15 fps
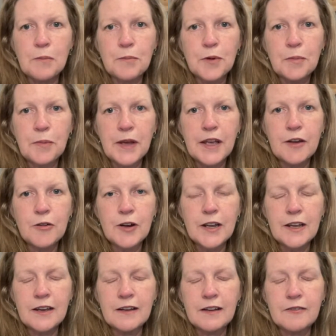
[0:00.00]

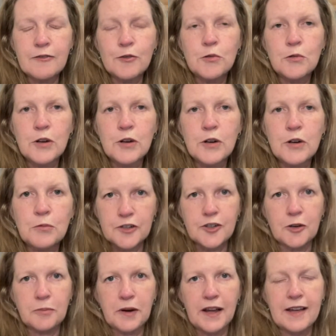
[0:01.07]
preparing for a
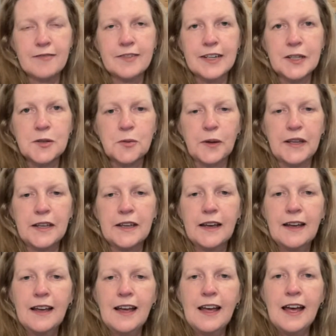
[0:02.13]
workshop I have next week,